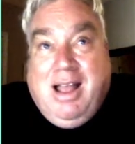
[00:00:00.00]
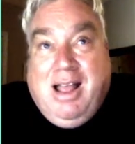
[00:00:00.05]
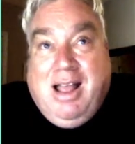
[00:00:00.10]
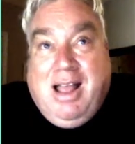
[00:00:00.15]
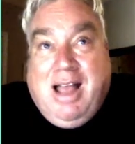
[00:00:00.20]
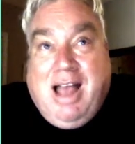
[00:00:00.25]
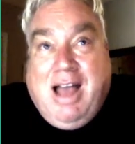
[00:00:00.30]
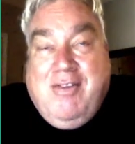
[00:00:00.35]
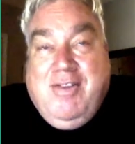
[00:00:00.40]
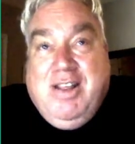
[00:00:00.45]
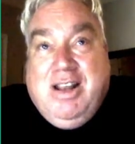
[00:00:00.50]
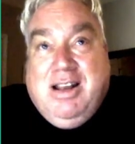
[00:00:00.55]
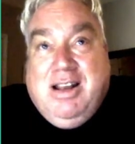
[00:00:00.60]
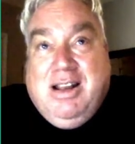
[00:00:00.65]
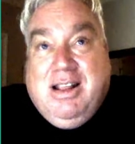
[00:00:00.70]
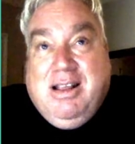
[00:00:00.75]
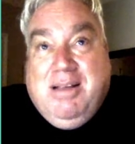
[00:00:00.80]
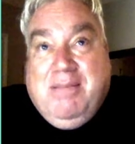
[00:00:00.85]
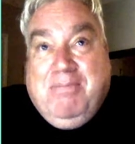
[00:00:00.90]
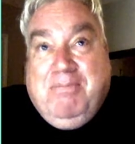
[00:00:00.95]
have it
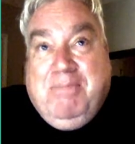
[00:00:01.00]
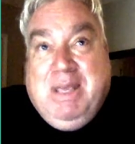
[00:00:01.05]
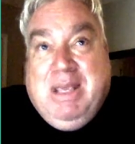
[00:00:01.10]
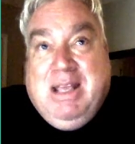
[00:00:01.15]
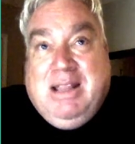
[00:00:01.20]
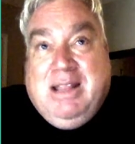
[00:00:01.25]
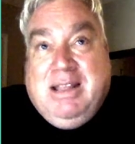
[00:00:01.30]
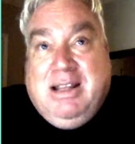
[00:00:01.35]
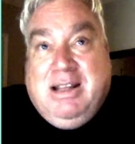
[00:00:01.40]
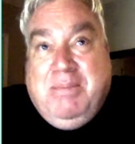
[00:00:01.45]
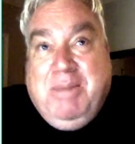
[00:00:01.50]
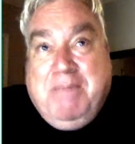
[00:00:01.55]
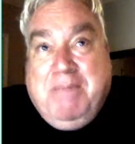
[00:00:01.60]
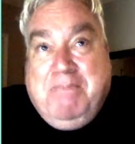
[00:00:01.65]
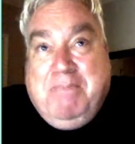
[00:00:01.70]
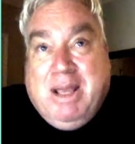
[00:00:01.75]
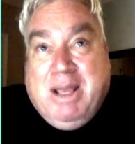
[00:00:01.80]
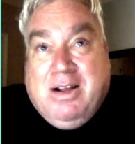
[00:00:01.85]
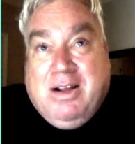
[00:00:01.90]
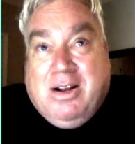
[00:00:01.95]
be a little bit
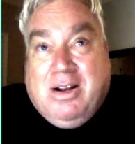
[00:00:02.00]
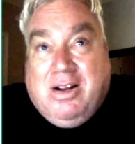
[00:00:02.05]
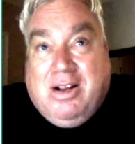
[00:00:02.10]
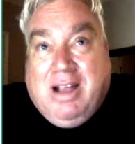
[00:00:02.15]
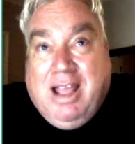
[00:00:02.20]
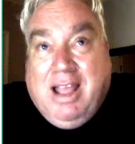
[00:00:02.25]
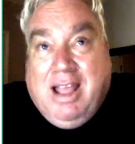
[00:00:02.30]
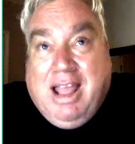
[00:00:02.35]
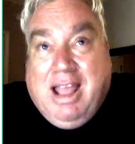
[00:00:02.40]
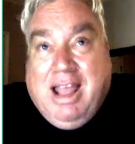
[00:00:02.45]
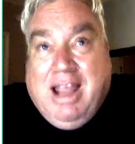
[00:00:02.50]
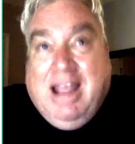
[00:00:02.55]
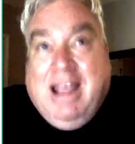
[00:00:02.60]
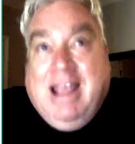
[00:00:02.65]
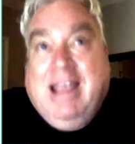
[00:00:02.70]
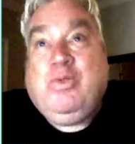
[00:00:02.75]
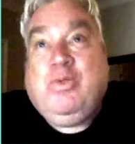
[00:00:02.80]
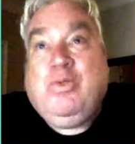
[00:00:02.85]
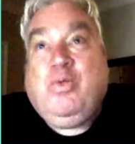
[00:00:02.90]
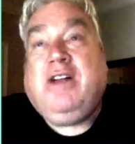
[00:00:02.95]
bigger
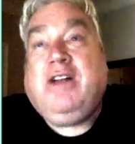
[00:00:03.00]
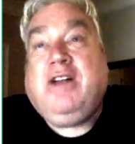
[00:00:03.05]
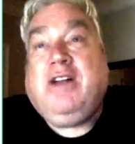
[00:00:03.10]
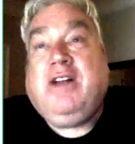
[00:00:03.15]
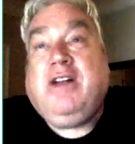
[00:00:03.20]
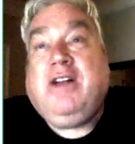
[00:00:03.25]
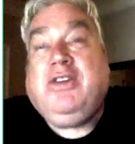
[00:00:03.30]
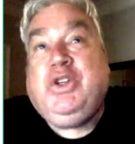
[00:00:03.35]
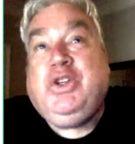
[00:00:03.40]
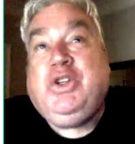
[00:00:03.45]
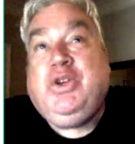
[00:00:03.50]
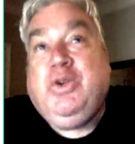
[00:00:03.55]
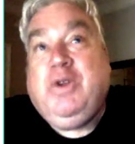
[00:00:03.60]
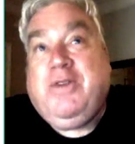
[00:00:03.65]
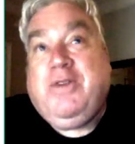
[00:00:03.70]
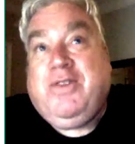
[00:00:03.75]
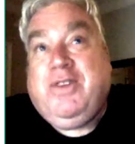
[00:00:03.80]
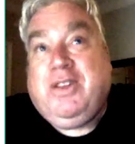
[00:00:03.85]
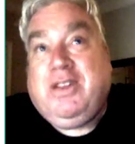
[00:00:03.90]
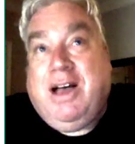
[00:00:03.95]
and work on two
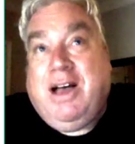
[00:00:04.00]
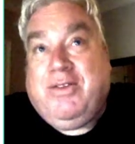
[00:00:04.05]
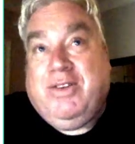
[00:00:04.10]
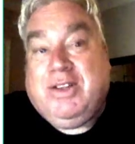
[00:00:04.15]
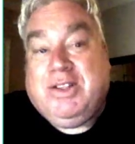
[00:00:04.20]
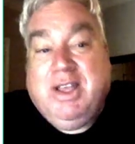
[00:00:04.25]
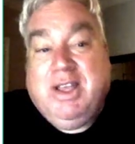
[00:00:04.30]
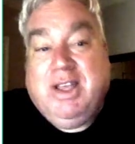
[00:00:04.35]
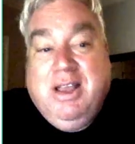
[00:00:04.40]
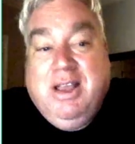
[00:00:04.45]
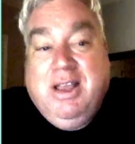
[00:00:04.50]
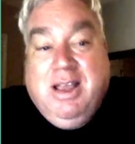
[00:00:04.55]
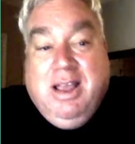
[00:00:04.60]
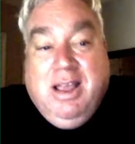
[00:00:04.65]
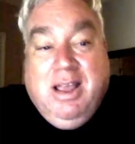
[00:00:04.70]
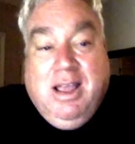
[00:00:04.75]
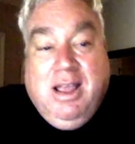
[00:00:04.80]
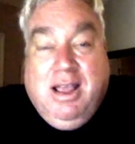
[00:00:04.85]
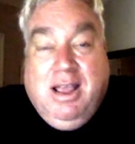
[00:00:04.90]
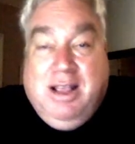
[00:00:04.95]
different levels.
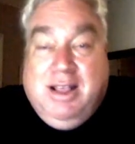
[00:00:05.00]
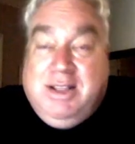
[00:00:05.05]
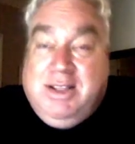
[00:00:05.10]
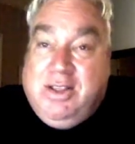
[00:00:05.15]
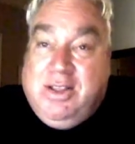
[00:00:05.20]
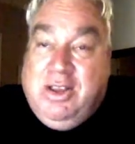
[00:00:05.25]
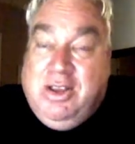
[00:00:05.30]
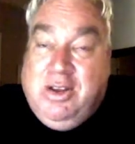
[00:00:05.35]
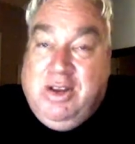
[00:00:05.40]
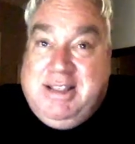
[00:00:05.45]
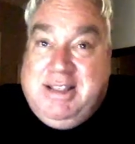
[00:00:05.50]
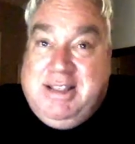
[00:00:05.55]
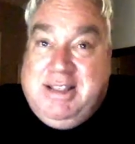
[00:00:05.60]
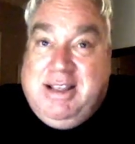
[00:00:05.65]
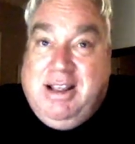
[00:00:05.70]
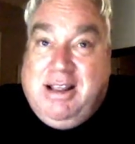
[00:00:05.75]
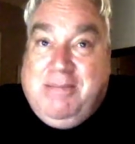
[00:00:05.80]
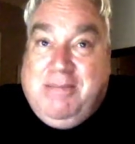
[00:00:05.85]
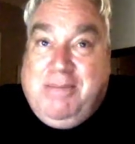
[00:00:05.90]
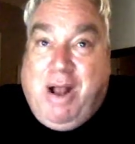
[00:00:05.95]
So the unique
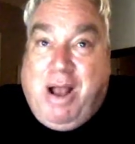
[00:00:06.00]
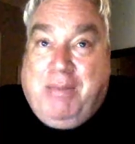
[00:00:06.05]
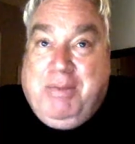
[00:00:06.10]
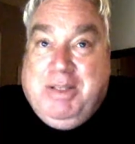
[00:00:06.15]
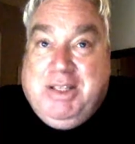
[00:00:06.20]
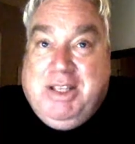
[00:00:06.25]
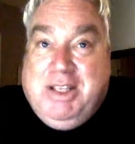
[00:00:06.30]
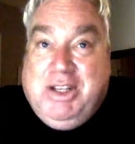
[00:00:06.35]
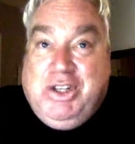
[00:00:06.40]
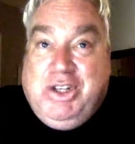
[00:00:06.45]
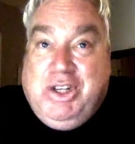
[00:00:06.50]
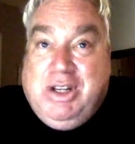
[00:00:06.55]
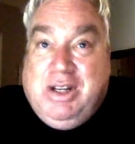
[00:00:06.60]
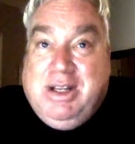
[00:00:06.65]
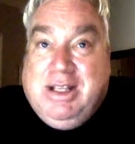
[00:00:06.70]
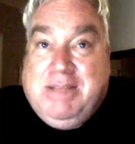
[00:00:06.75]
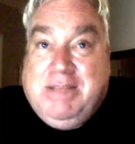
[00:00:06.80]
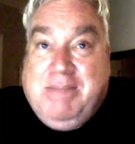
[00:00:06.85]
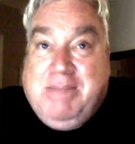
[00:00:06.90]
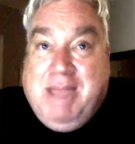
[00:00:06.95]
selling proposition
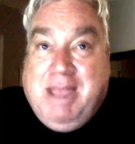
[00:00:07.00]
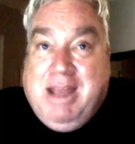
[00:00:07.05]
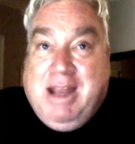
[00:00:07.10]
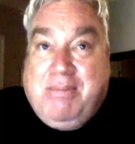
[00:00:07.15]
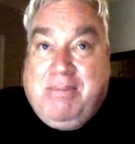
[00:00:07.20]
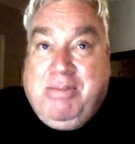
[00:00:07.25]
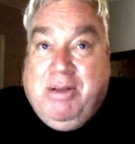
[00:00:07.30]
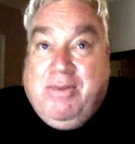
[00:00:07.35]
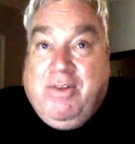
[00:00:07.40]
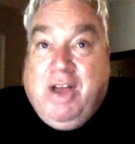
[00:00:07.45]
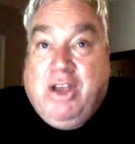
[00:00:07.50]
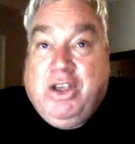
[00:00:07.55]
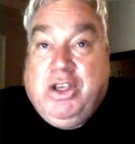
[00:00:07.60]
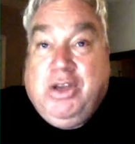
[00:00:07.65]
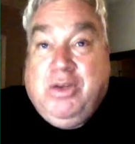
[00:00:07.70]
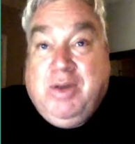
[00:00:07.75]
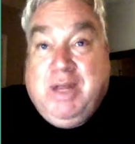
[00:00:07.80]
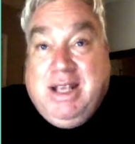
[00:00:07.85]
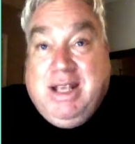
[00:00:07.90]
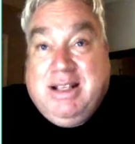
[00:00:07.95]
is made up of a
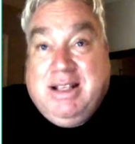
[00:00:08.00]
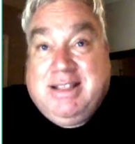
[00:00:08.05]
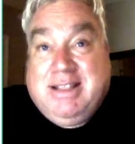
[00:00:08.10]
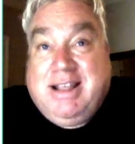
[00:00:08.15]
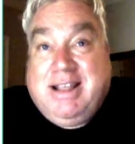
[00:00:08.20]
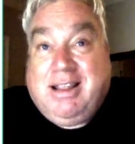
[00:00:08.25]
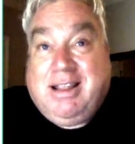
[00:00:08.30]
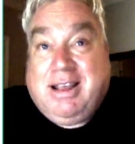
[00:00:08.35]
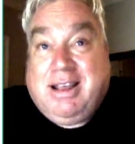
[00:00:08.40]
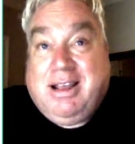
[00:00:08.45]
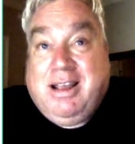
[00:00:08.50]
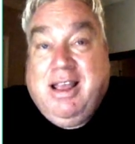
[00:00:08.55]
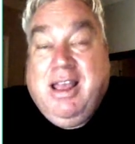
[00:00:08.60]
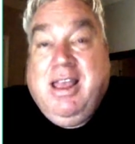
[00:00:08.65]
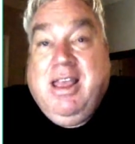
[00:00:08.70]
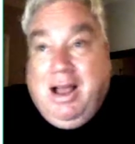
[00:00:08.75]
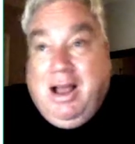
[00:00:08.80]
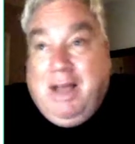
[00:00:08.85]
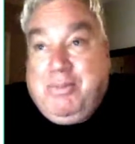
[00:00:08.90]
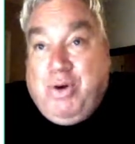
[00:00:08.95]
unique selling
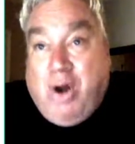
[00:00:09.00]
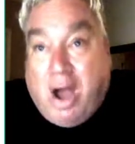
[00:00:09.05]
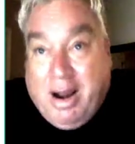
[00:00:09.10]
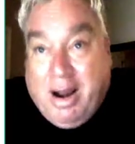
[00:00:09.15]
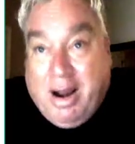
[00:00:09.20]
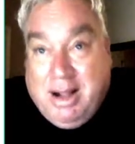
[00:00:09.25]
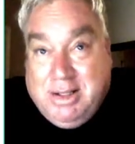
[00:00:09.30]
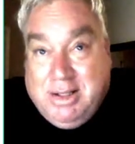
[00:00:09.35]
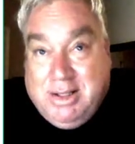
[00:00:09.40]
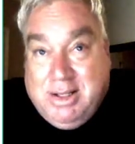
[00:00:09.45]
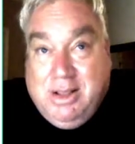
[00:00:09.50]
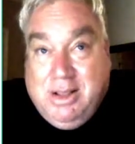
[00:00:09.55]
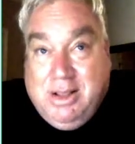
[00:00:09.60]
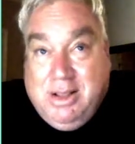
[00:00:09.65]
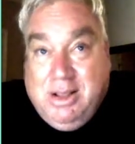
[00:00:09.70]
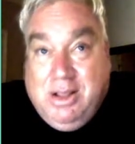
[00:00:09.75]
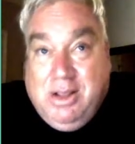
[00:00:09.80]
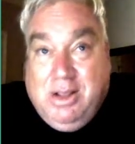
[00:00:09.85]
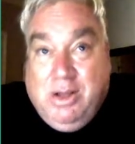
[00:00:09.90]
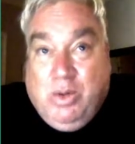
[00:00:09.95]
product,
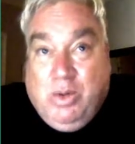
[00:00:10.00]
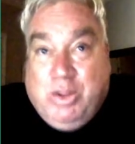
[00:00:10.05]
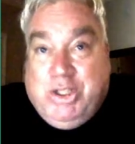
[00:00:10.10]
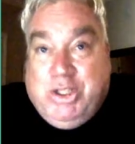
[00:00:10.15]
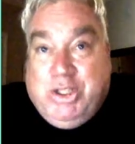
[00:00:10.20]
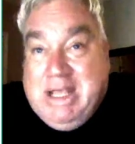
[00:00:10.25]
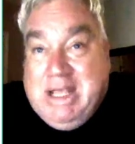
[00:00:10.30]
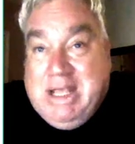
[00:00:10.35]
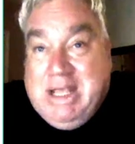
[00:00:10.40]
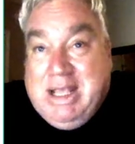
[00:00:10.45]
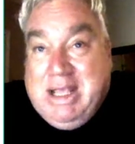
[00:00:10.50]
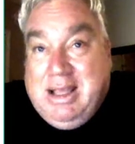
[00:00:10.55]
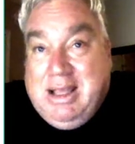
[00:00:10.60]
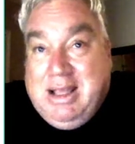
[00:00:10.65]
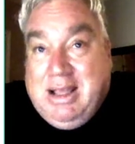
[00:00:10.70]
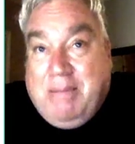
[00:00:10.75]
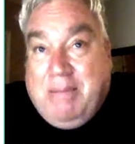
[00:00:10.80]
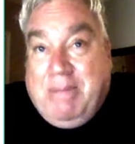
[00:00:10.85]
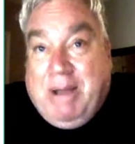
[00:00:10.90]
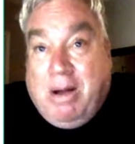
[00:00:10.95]
what's unique
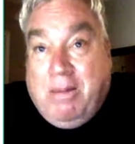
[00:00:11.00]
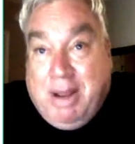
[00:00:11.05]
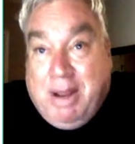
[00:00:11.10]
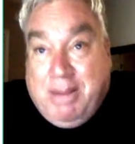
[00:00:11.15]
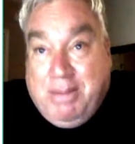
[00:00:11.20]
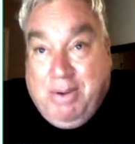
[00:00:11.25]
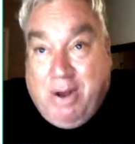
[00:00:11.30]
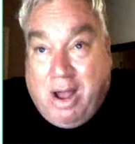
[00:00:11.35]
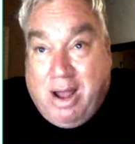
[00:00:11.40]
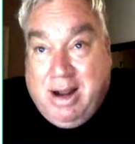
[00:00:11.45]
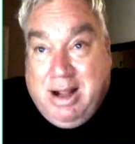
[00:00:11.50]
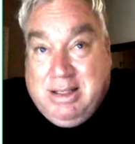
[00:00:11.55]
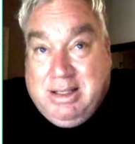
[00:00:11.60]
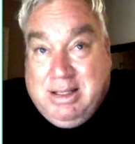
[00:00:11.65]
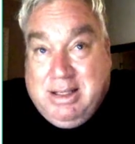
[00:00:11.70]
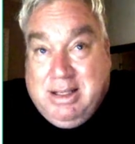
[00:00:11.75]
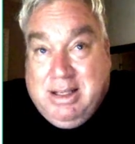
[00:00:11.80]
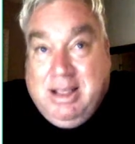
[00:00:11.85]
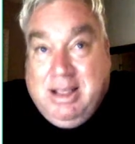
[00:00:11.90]
about my product,